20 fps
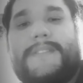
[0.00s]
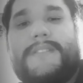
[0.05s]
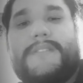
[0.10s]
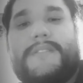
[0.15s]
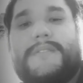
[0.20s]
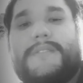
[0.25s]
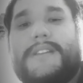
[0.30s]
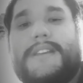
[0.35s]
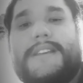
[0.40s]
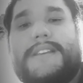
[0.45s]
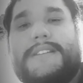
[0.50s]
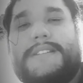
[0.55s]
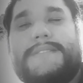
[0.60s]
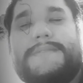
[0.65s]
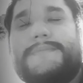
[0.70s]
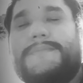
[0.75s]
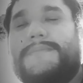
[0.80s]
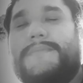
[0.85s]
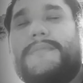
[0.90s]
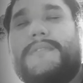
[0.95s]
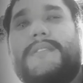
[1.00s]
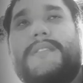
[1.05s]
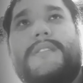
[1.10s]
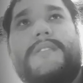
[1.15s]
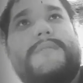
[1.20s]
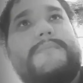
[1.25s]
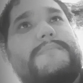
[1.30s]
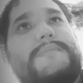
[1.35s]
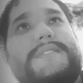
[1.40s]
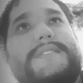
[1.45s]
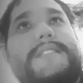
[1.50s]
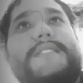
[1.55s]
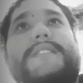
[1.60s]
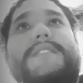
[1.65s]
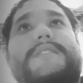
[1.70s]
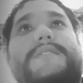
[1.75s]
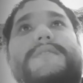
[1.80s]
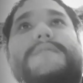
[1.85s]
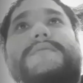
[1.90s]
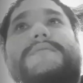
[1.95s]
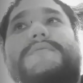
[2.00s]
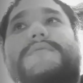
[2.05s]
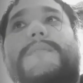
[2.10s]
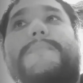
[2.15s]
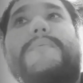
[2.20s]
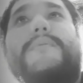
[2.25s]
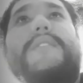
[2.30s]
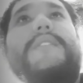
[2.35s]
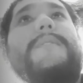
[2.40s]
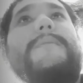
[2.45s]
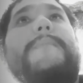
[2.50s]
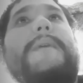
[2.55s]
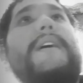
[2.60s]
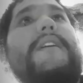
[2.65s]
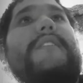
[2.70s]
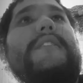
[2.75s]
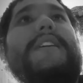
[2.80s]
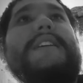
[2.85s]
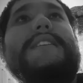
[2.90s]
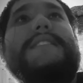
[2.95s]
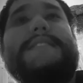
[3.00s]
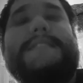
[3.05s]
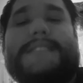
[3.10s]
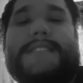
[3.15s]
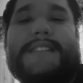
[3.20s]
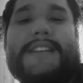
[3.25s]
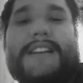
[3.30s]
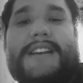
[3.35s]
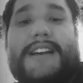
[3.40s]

Okay? But still, the point of the matter is,